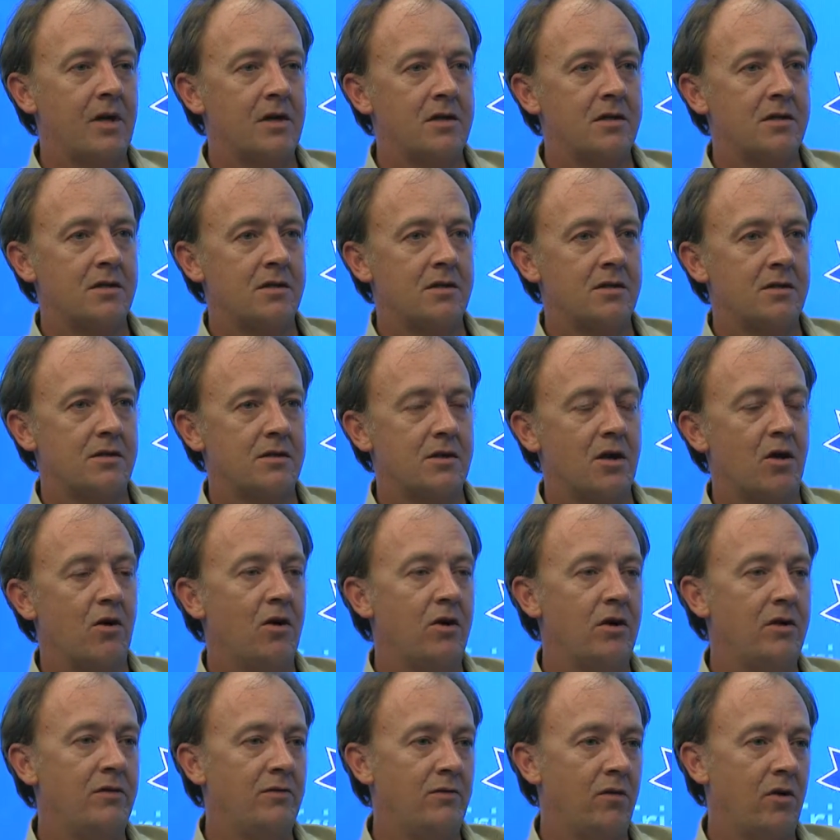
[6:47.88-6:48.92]
There's a
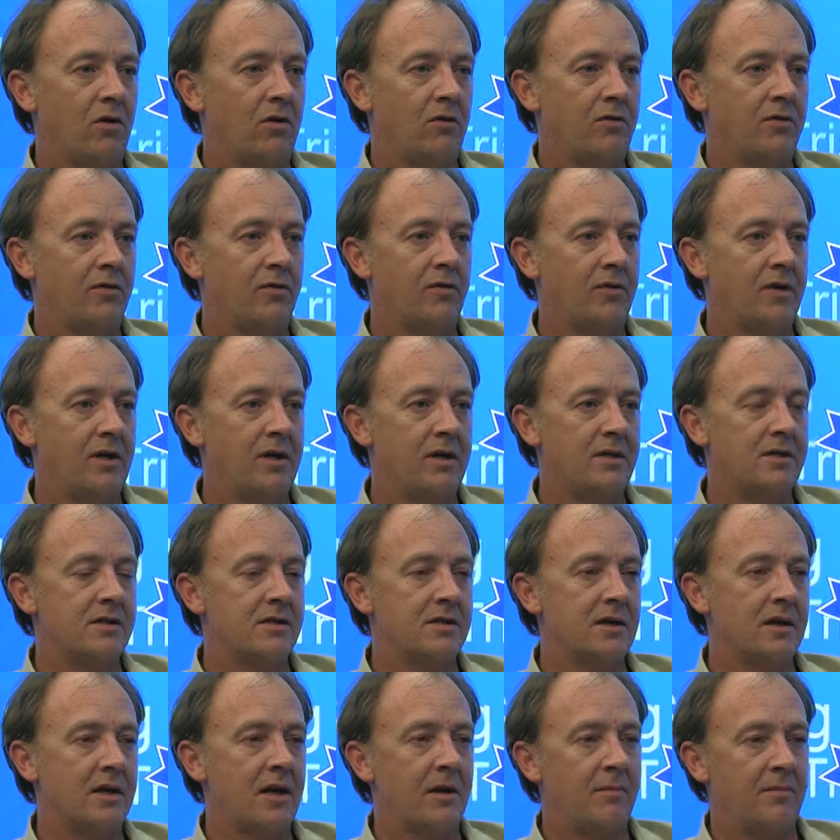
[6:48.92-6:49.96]
lot involved.
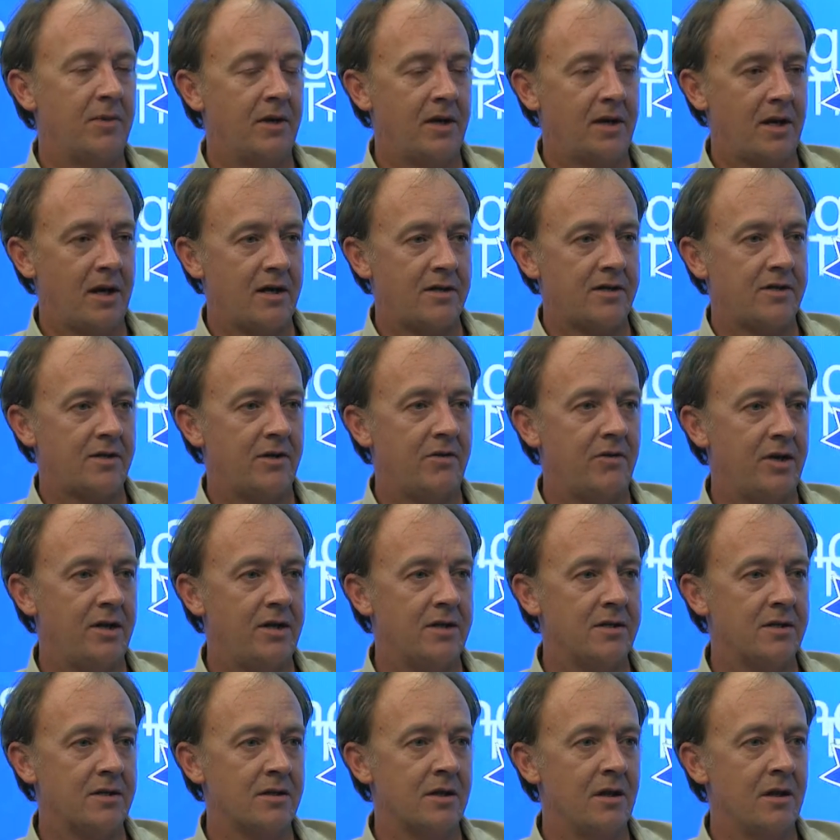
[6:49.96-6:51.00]
There's a couple of
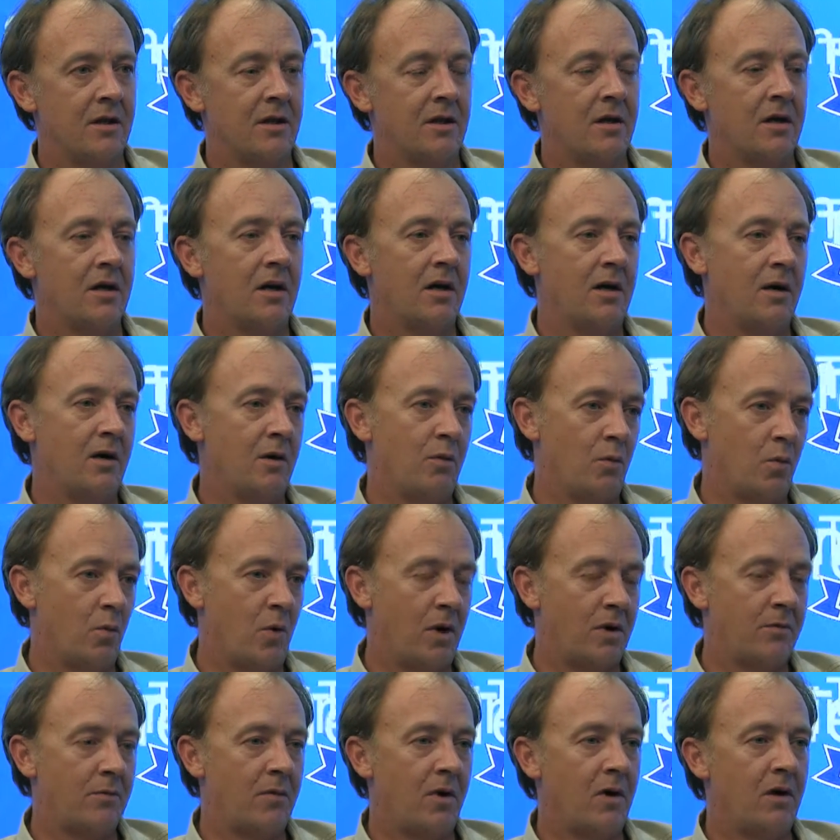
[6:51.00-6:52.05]
categories,
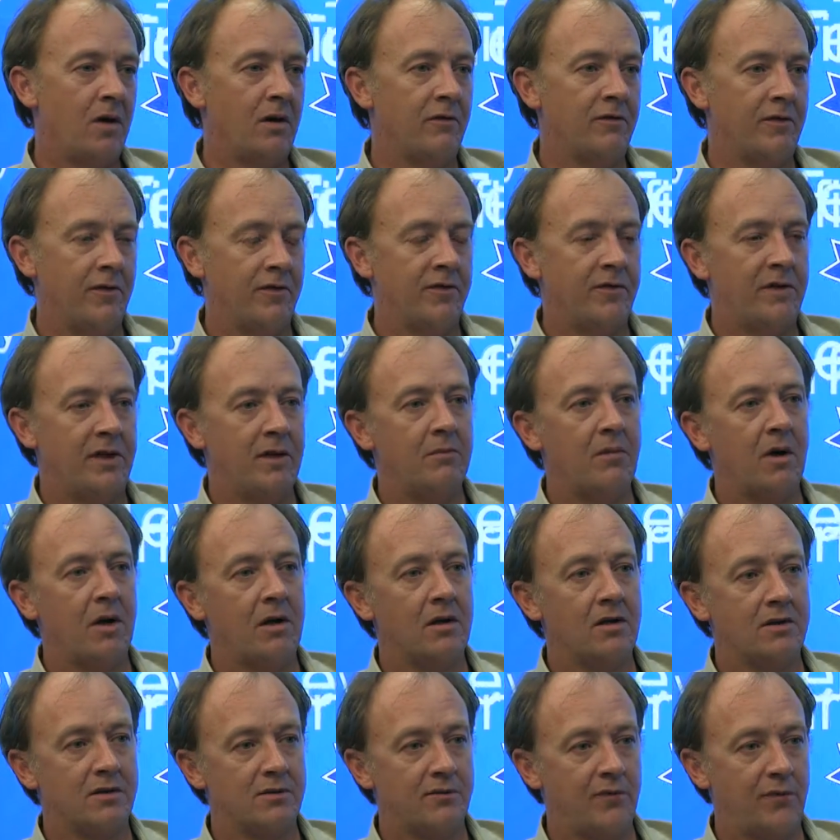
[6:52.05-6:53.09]
1 mile, 15
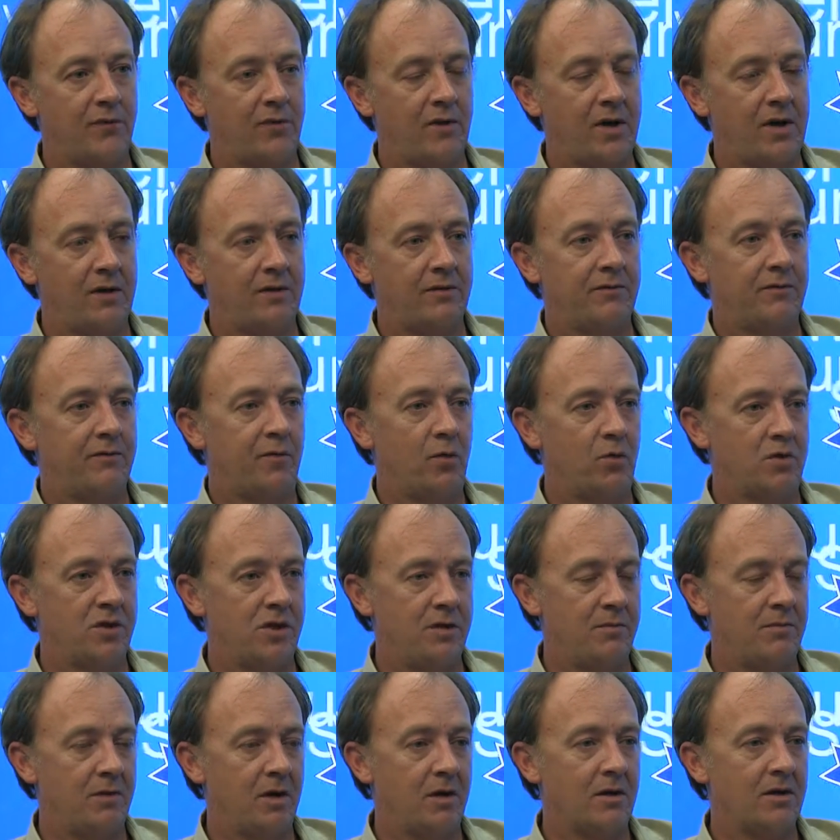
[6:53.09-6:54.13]
miles, and
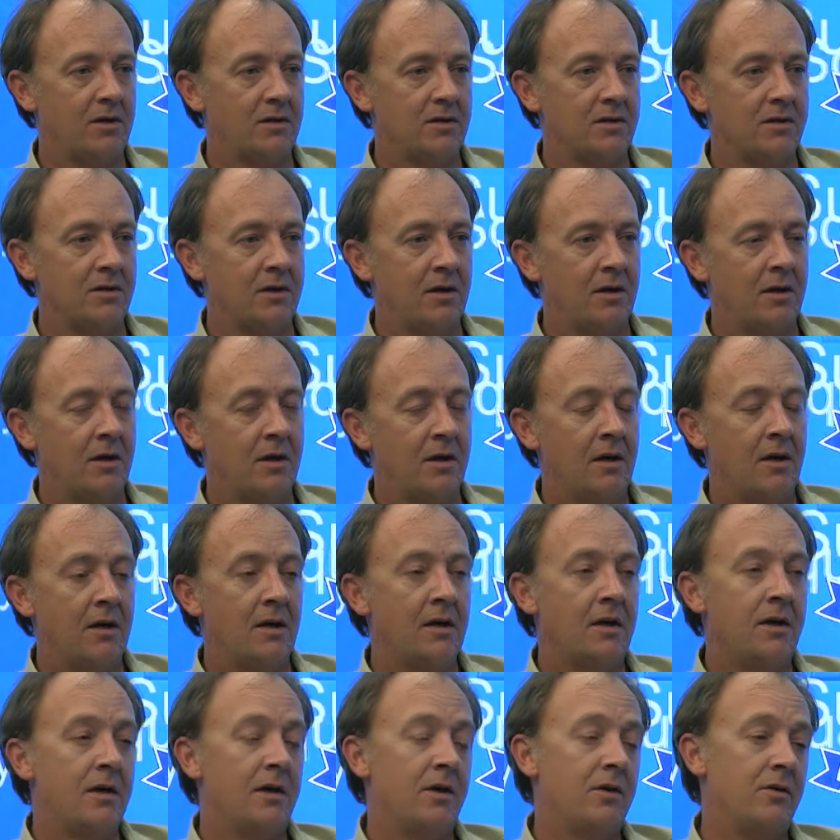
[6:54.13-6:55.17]
40 miles.
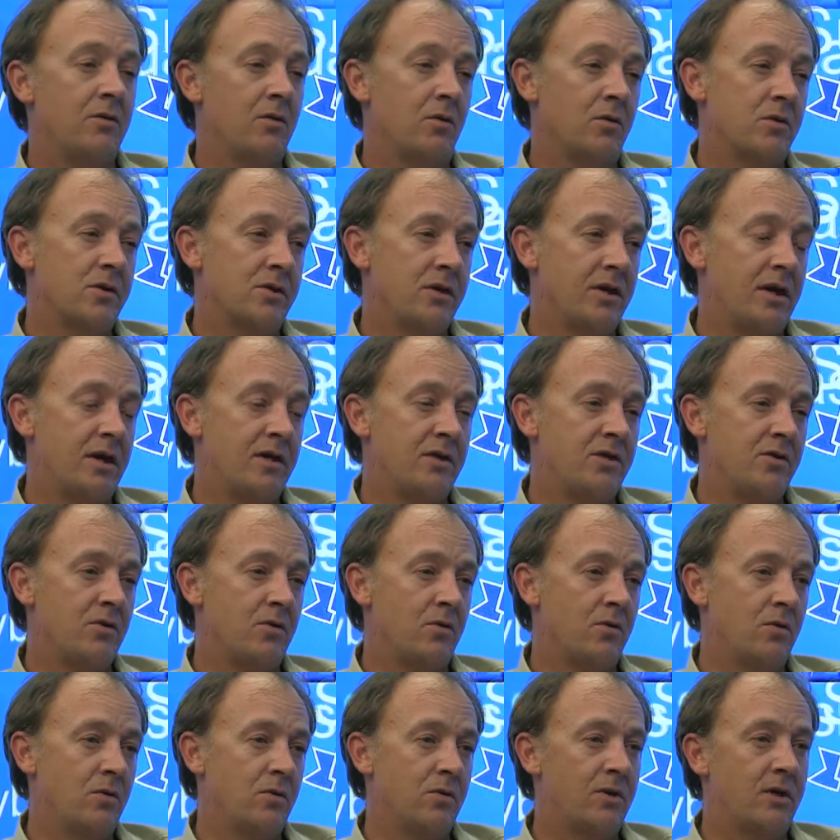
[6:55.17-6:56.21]
You also get
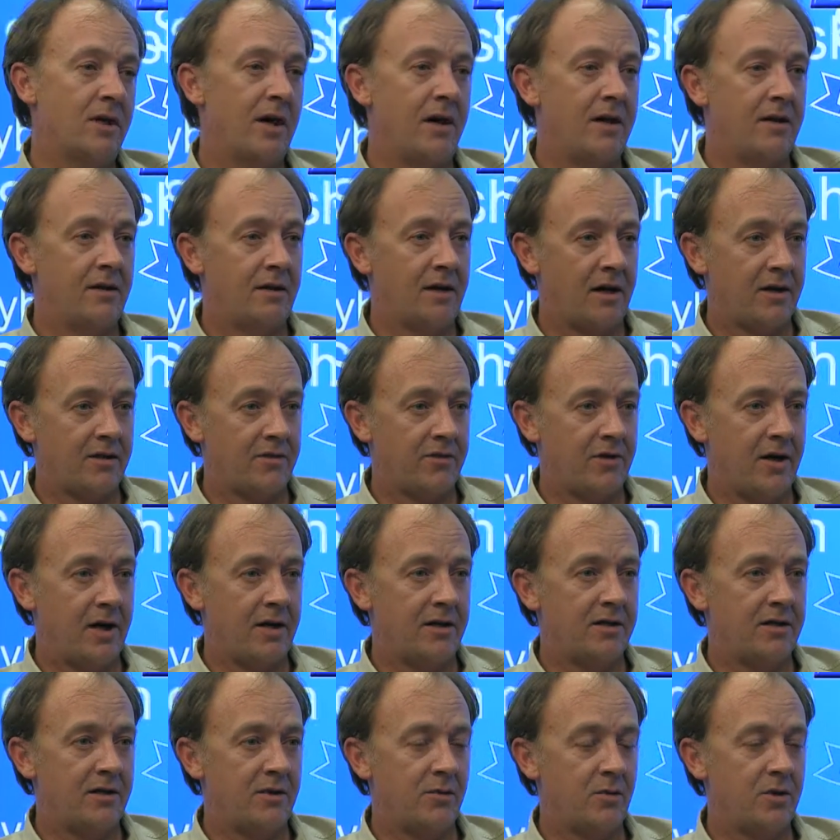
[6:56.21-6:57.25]
your day and night
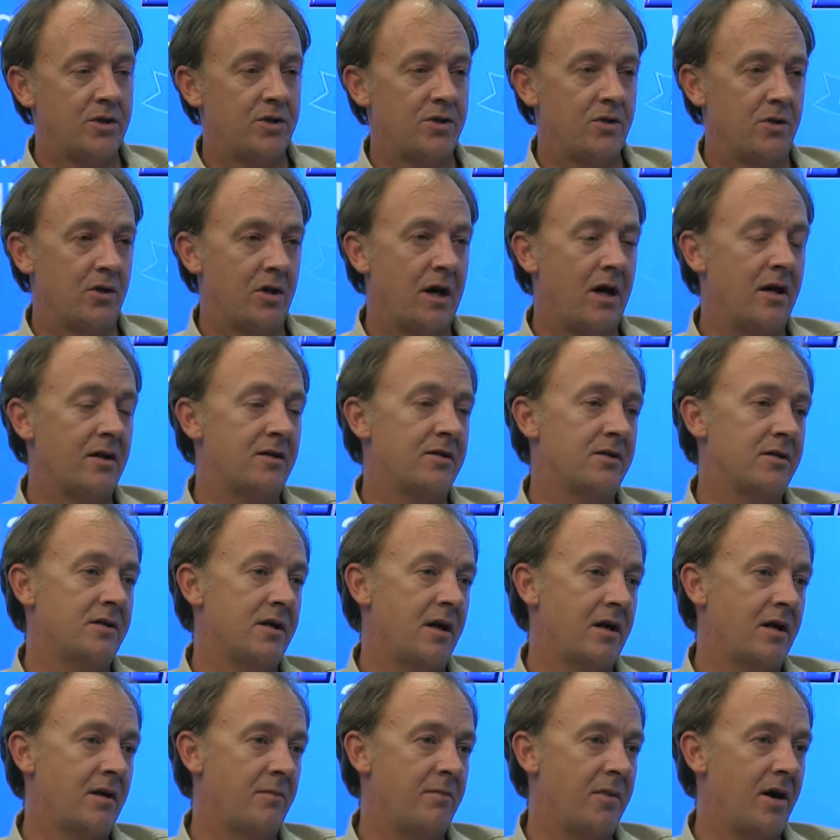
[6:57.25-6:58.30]
rating, which you're allowed to
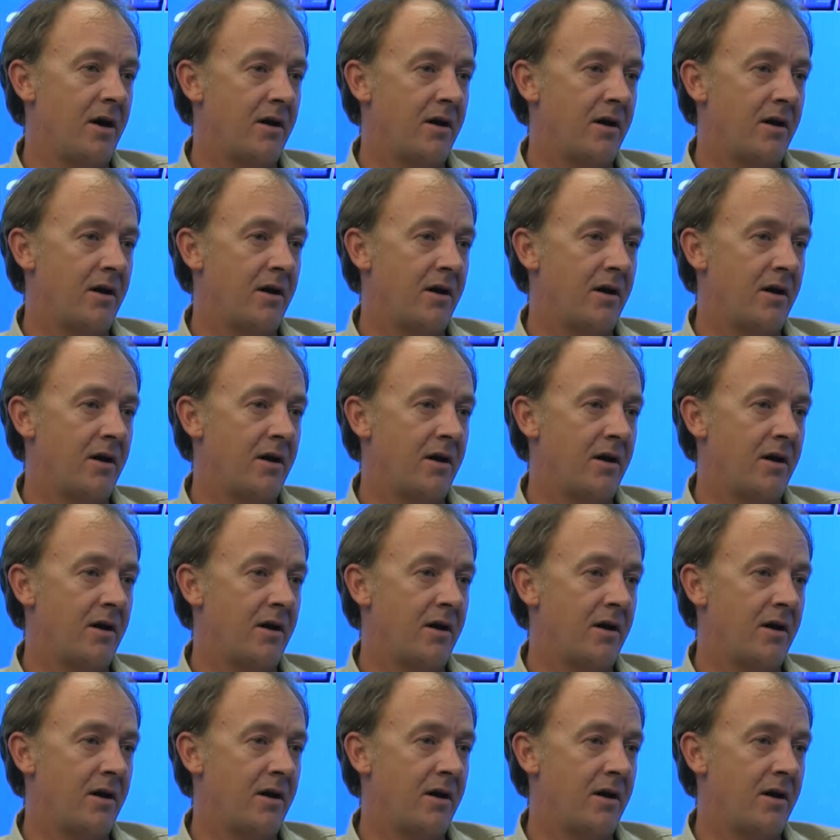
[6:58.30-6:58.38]
take a